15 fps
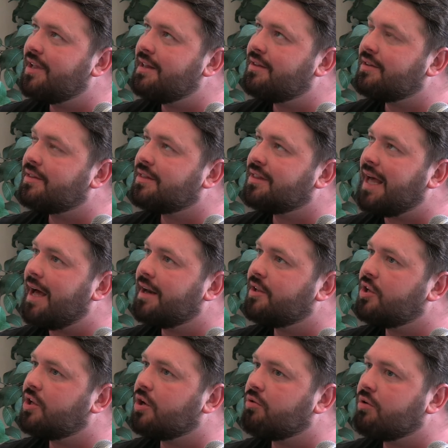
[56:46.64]
did
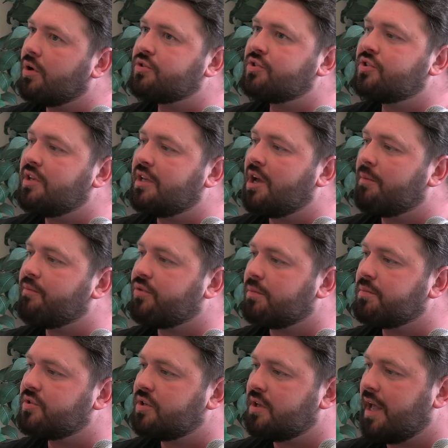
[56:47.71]
that curiosity come
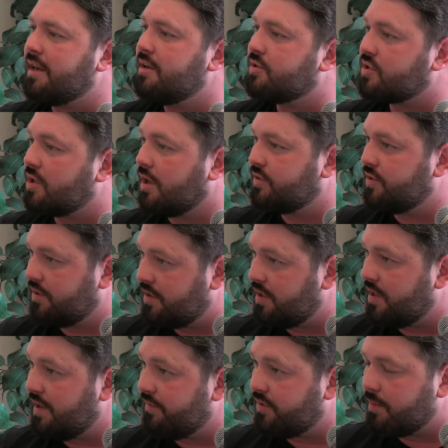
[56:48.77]
from? Because again, you started
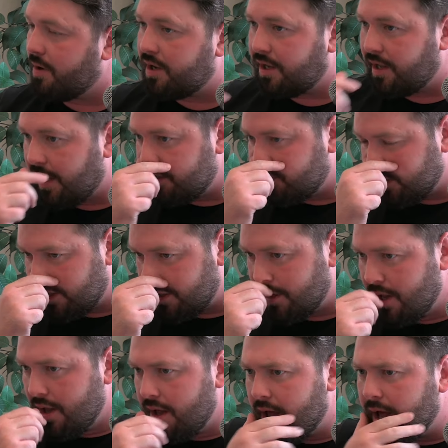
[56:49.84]
the Infinite Monkey Cage
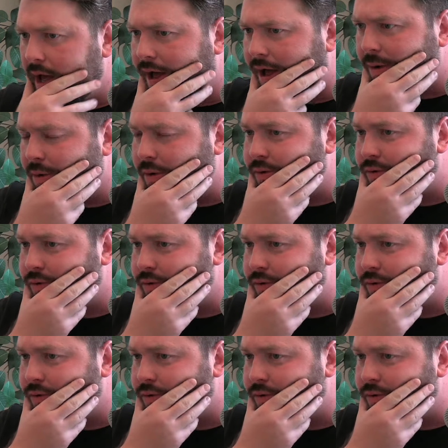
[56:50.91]
in uh, oh